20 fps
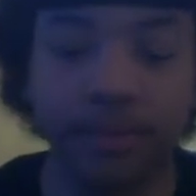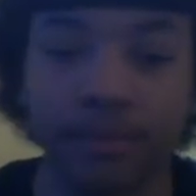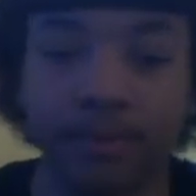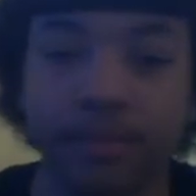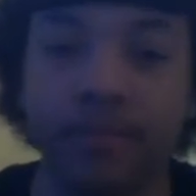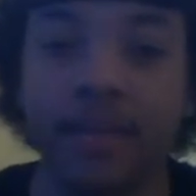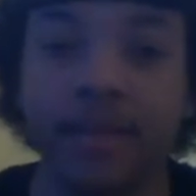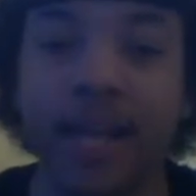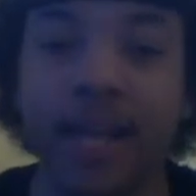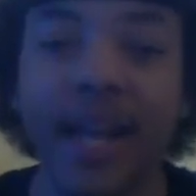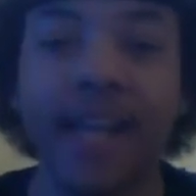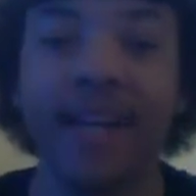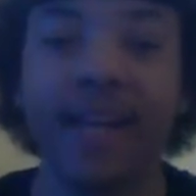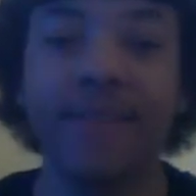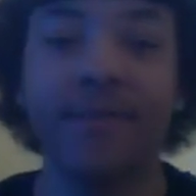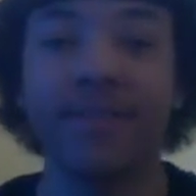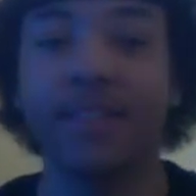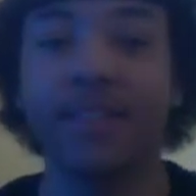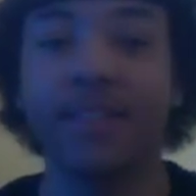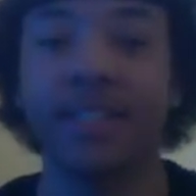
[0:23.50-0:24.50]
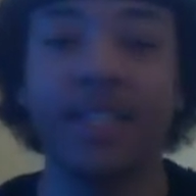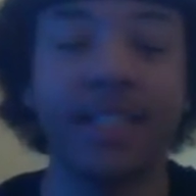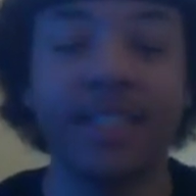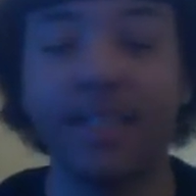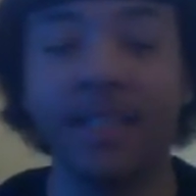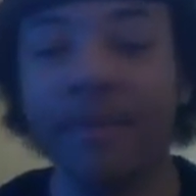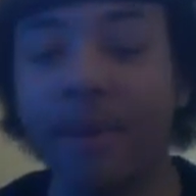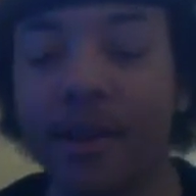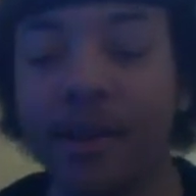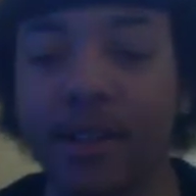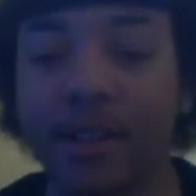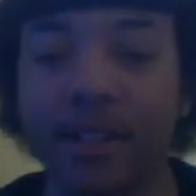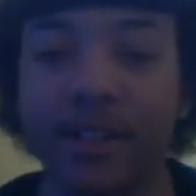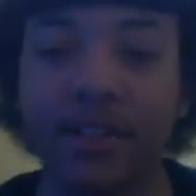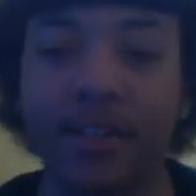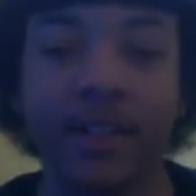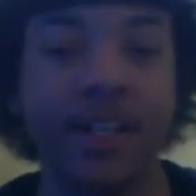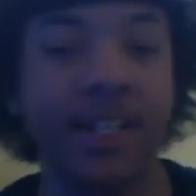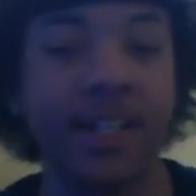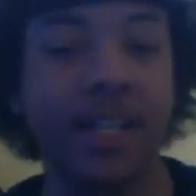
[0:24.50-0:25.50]
negative 60 million
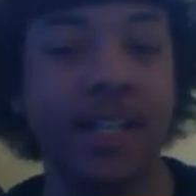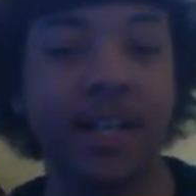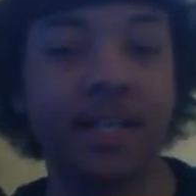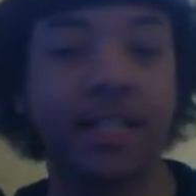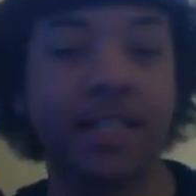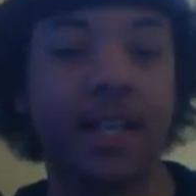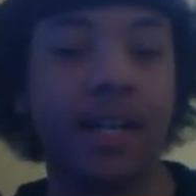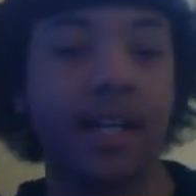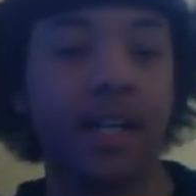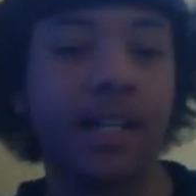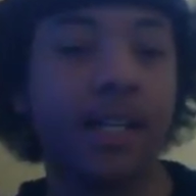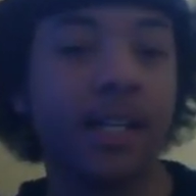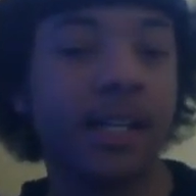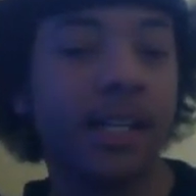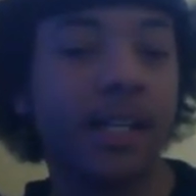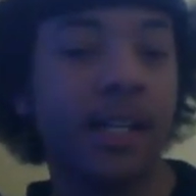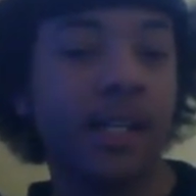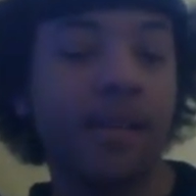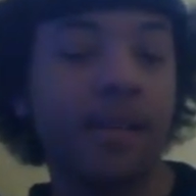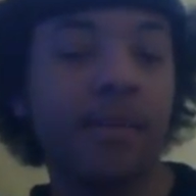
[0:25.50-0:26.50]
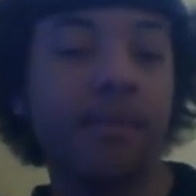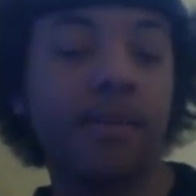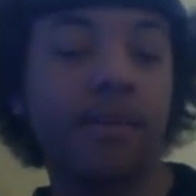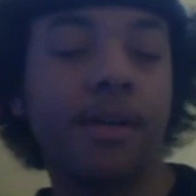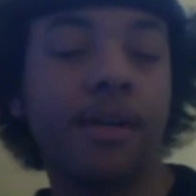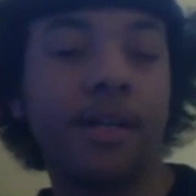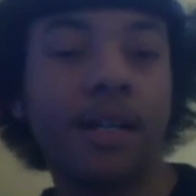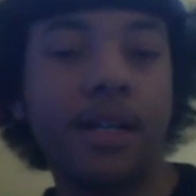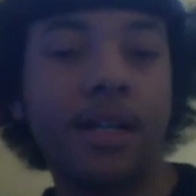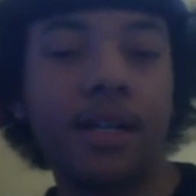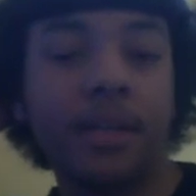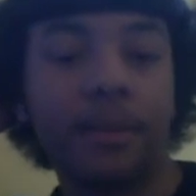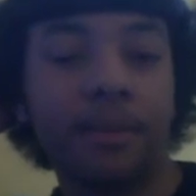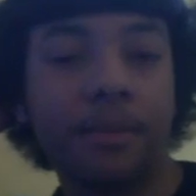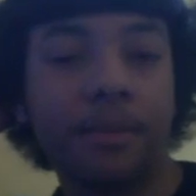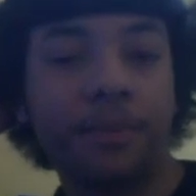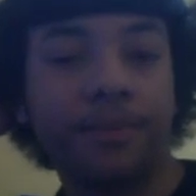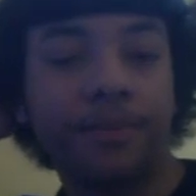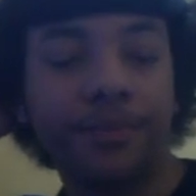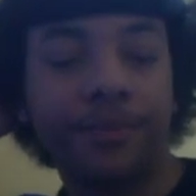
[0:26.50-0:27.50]
degrees outside. But
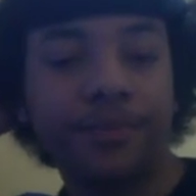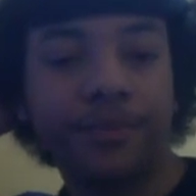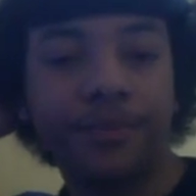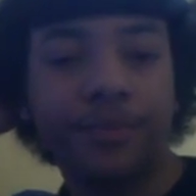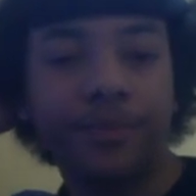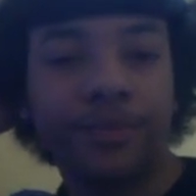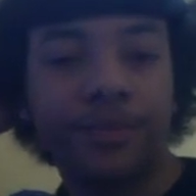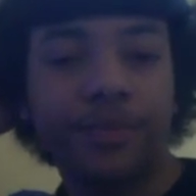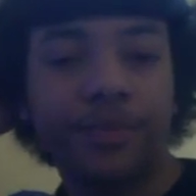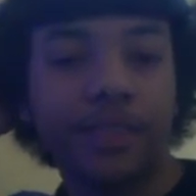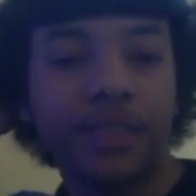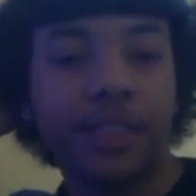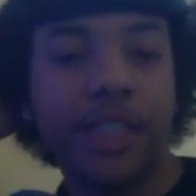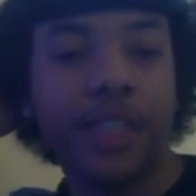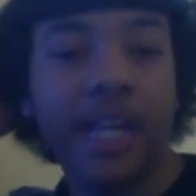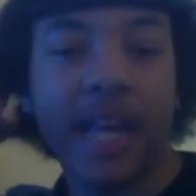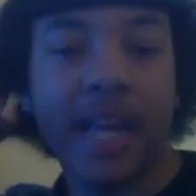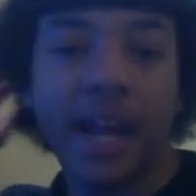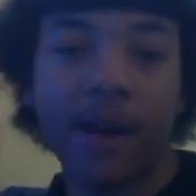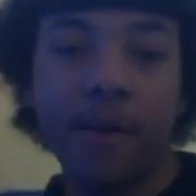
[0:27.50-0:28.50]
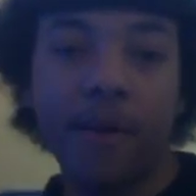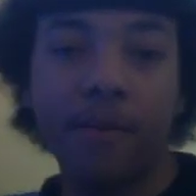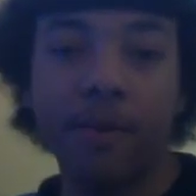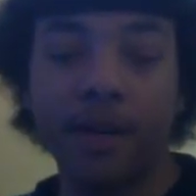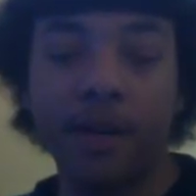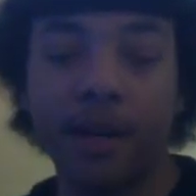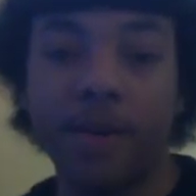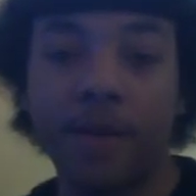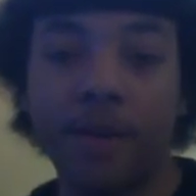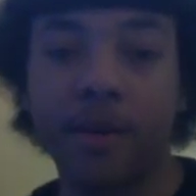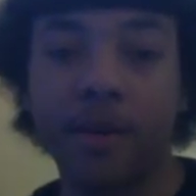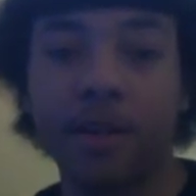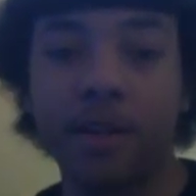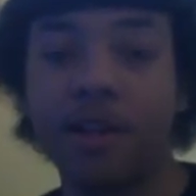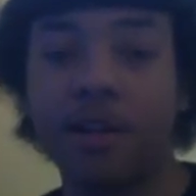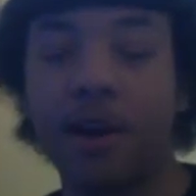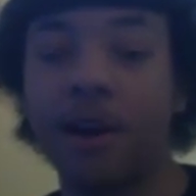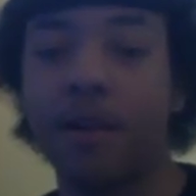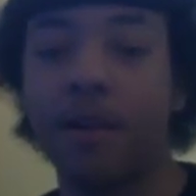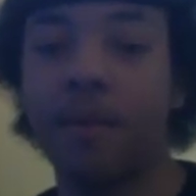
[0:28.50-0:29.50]
um, Today I wanna I wanna
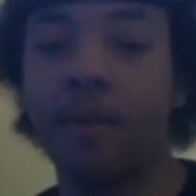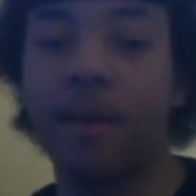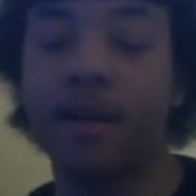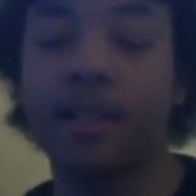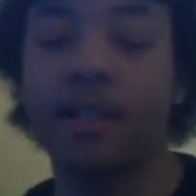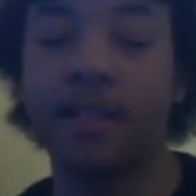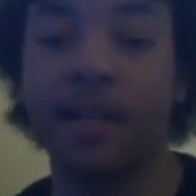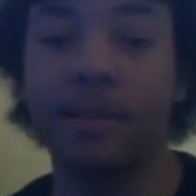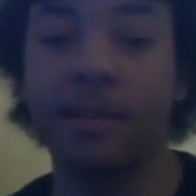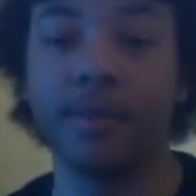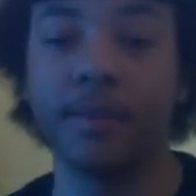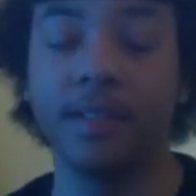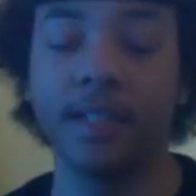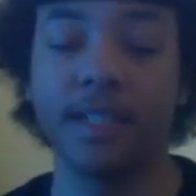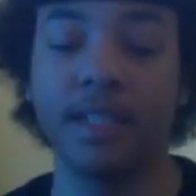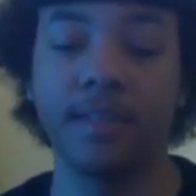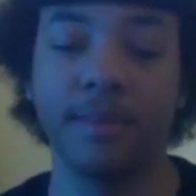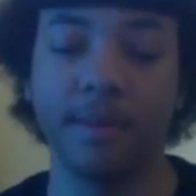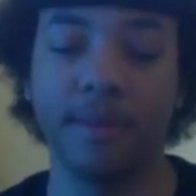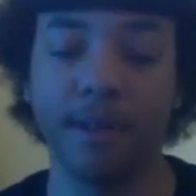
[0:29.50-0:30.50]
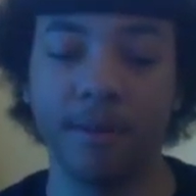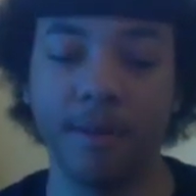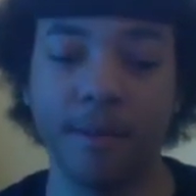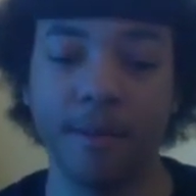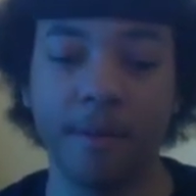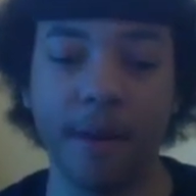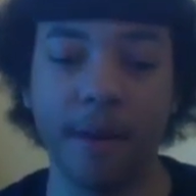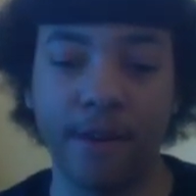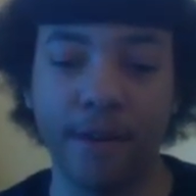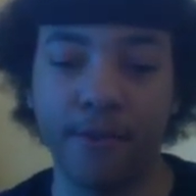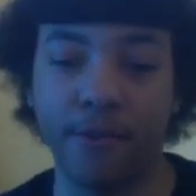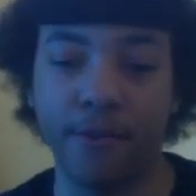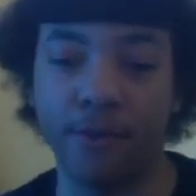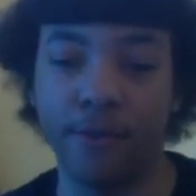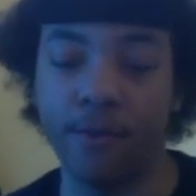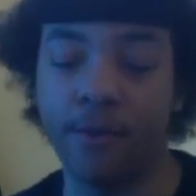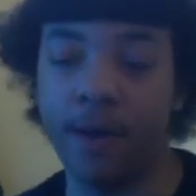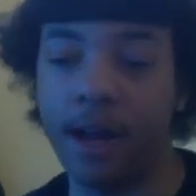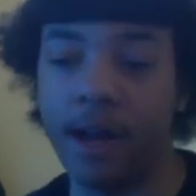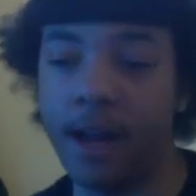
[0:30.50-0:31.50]
talk about something that's been on my mind
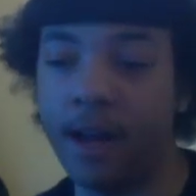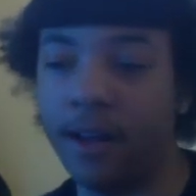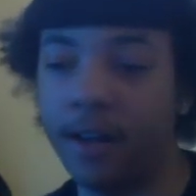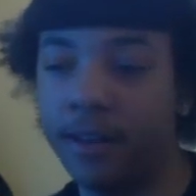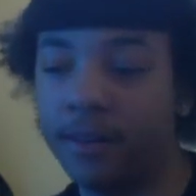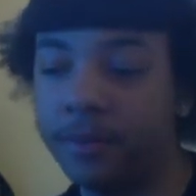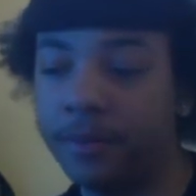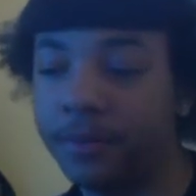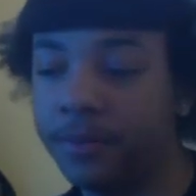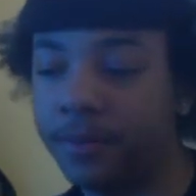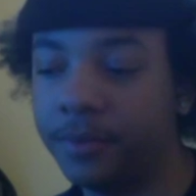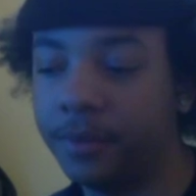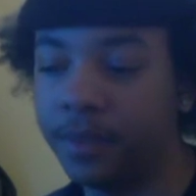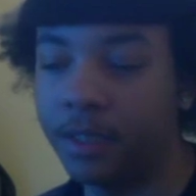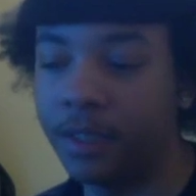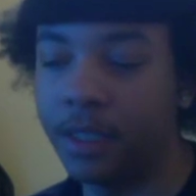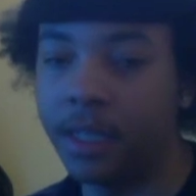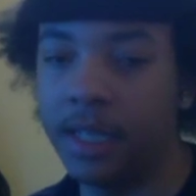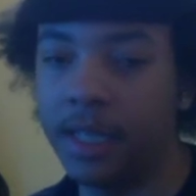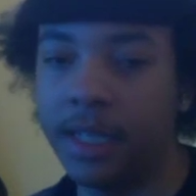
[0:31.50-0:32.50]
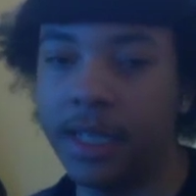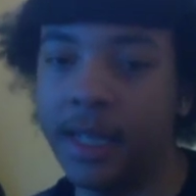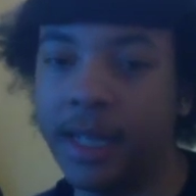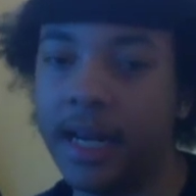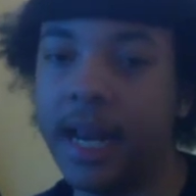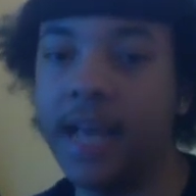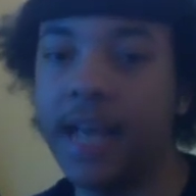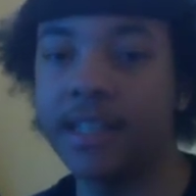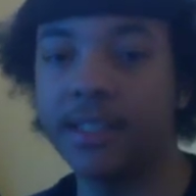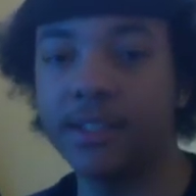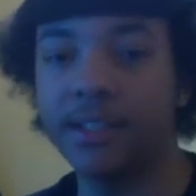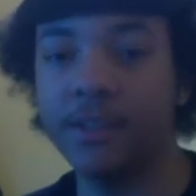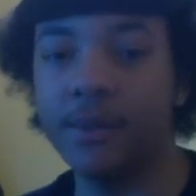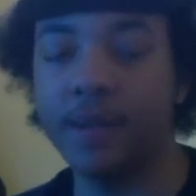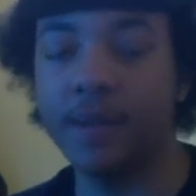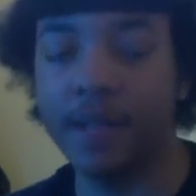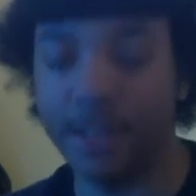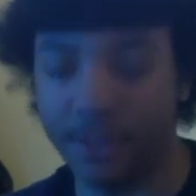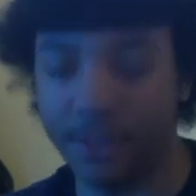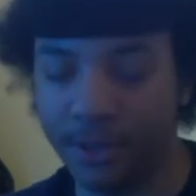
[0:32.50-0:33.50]
for a while. And it has to do
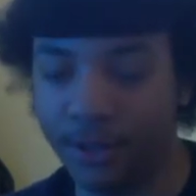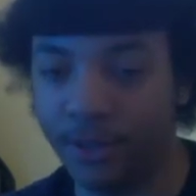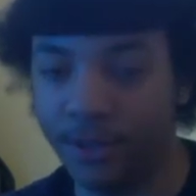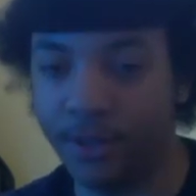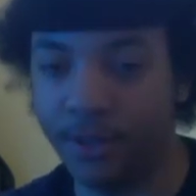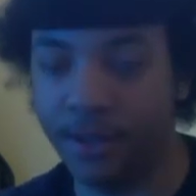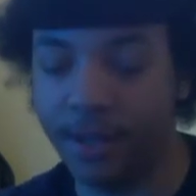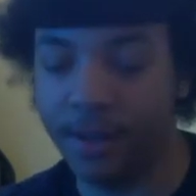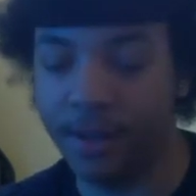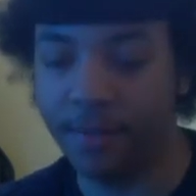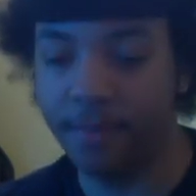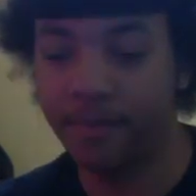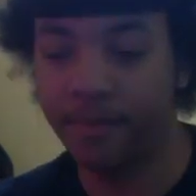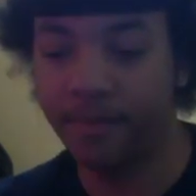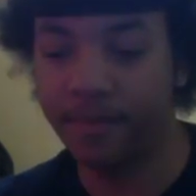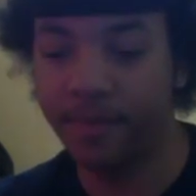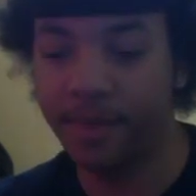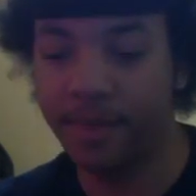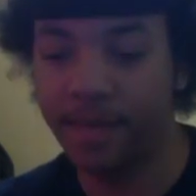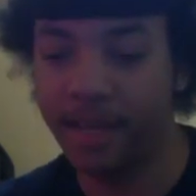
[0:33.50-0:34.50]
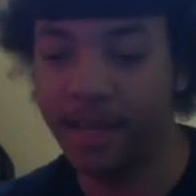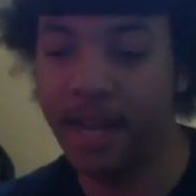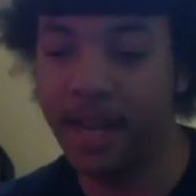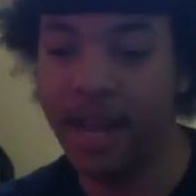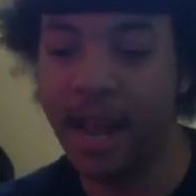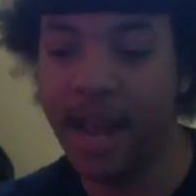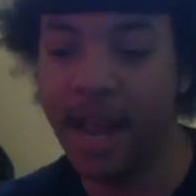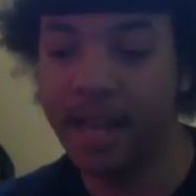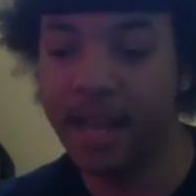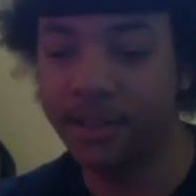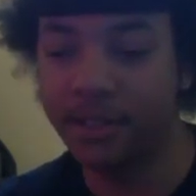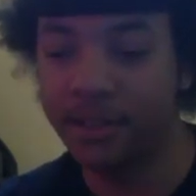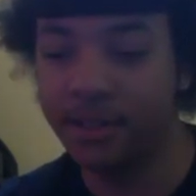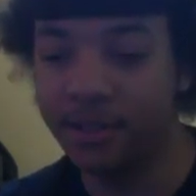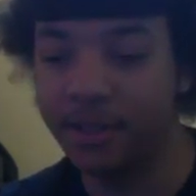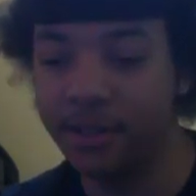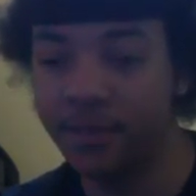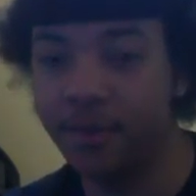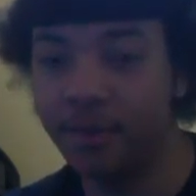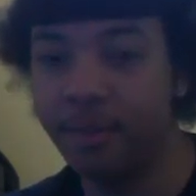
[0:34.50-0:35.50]
with Instagram. And it has to
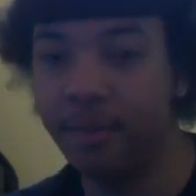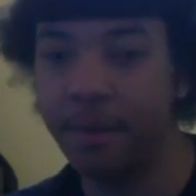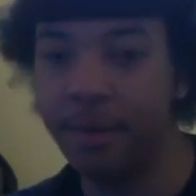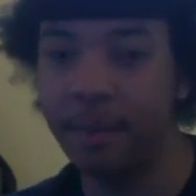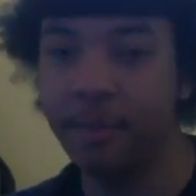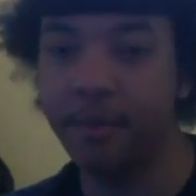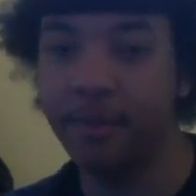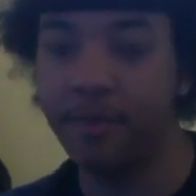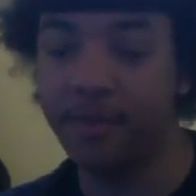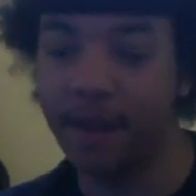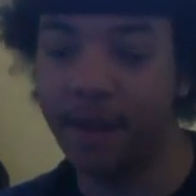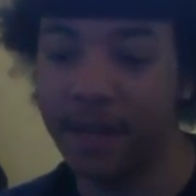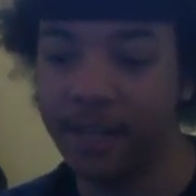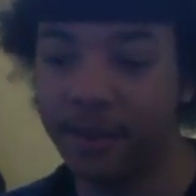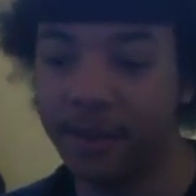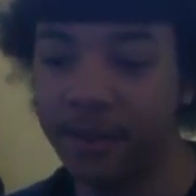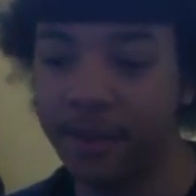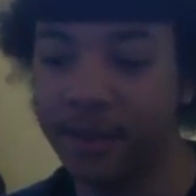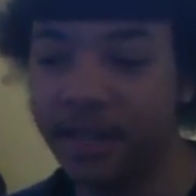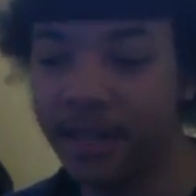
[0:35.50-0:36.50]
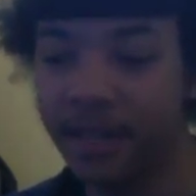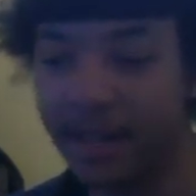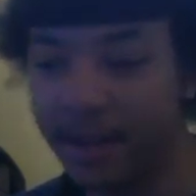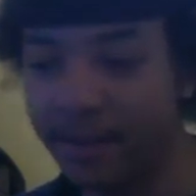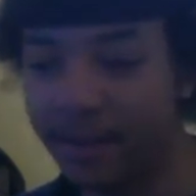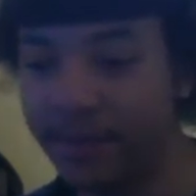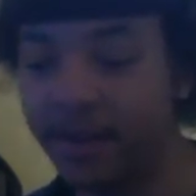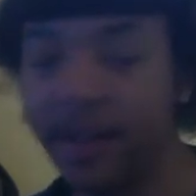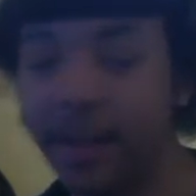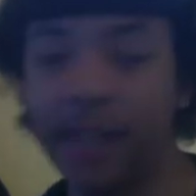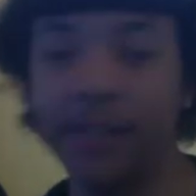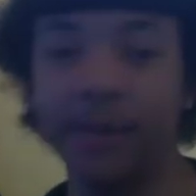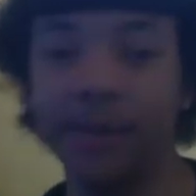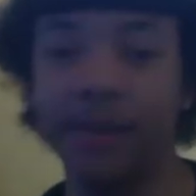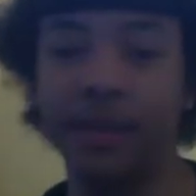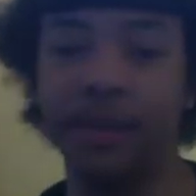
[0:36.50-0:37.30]
do with people following and not following.